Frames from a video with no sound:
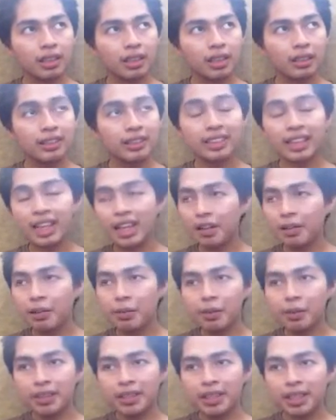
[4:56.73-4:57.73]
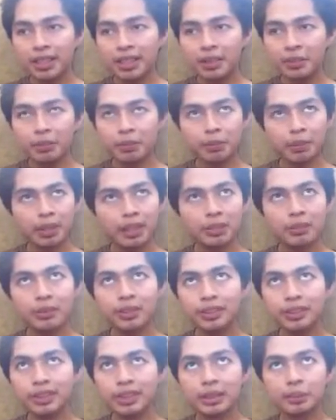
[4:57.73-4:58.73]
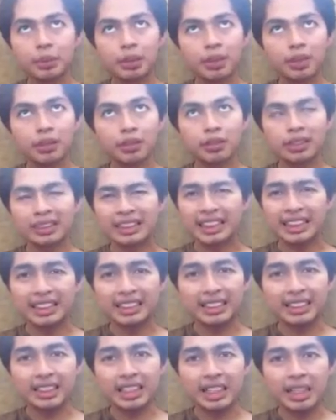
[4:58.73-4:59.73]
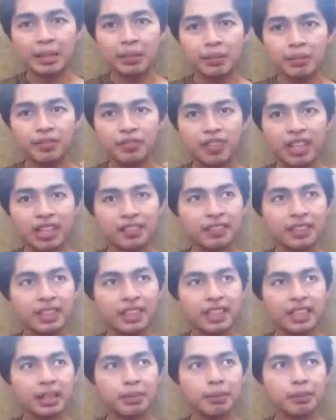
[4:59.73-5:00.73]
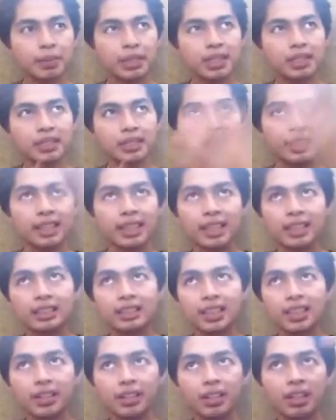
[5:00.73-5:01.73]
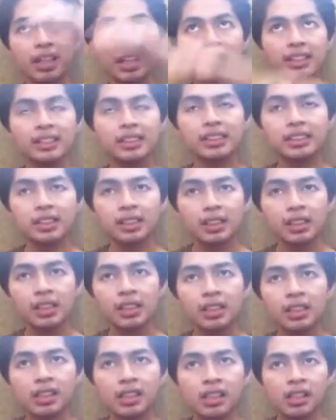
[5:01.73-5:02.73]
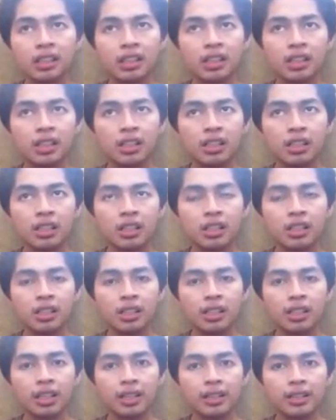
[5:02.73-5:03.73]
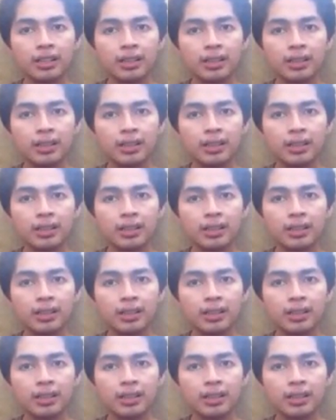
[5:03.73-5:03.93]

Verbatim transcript: I just I remember that I probably want to sleep around six a.m., five a.m. because I think I saw the lights, and